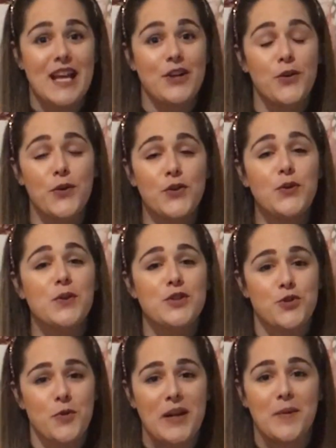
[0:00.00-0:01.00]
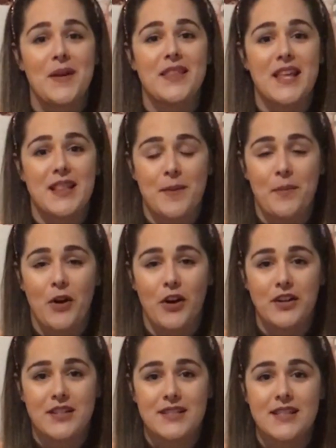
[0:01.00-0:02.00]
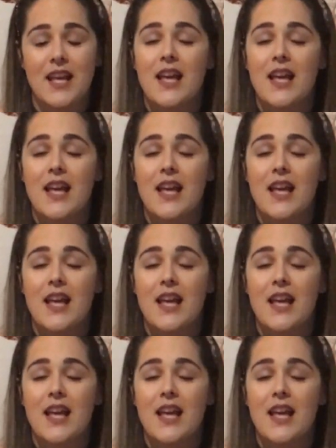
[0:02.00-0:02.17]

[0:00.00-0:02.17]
and who you can trade with in the parks.